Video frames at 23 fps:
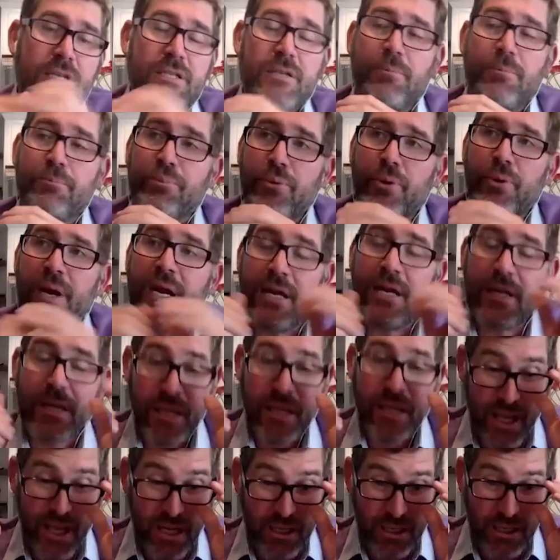because the brain
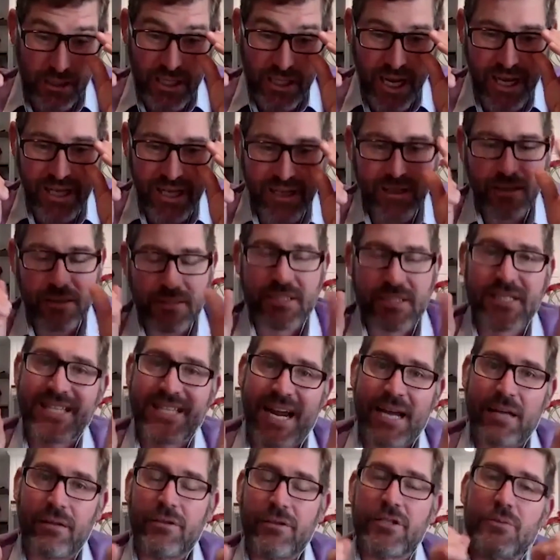can't take
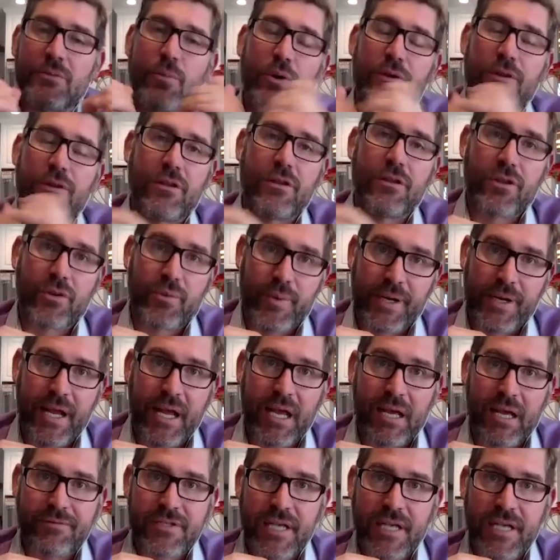silence more than three and a
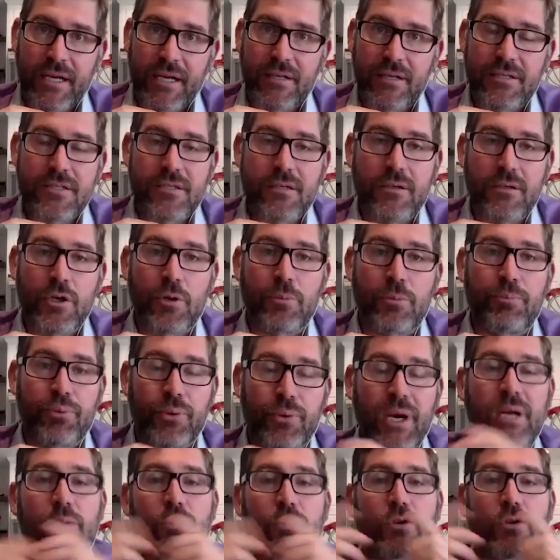half seconds your
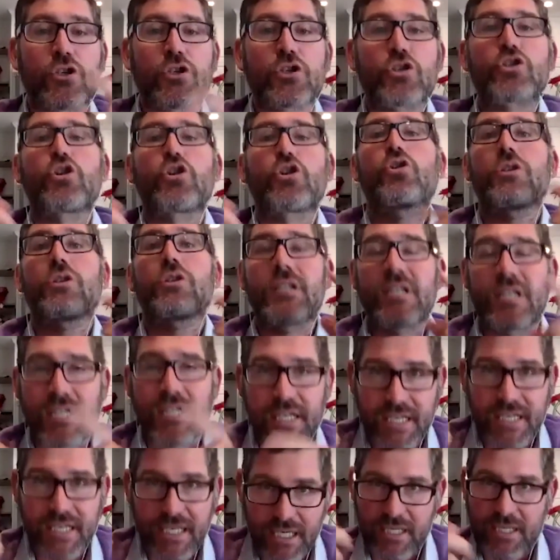brain will start to
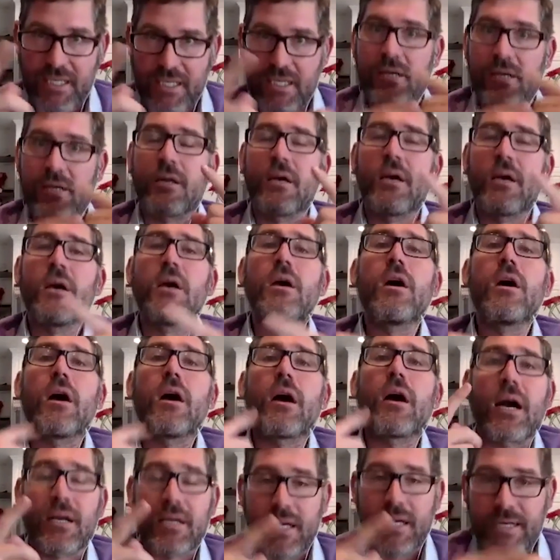kick in
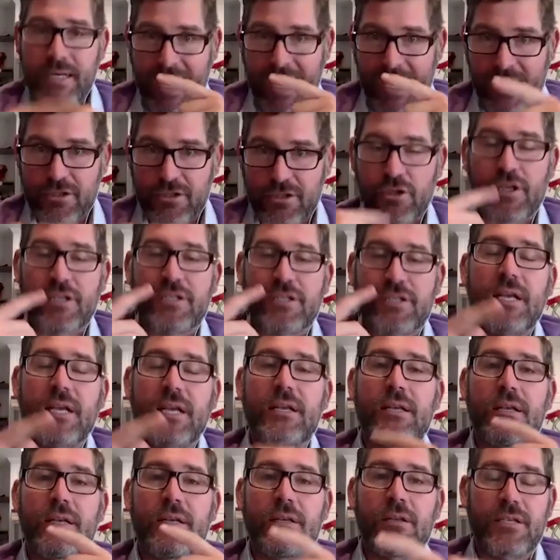an answer because they
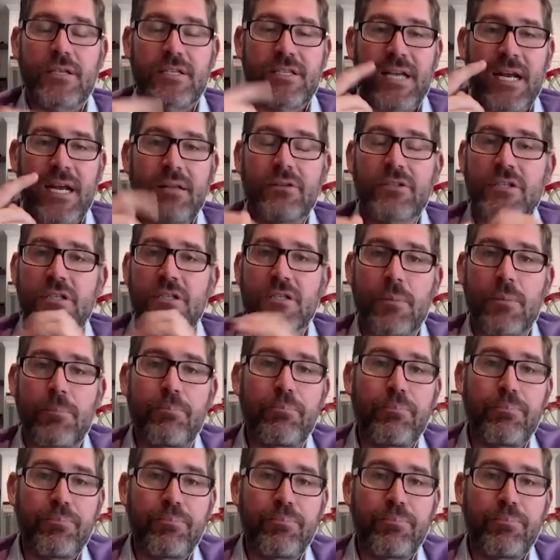it, silence is the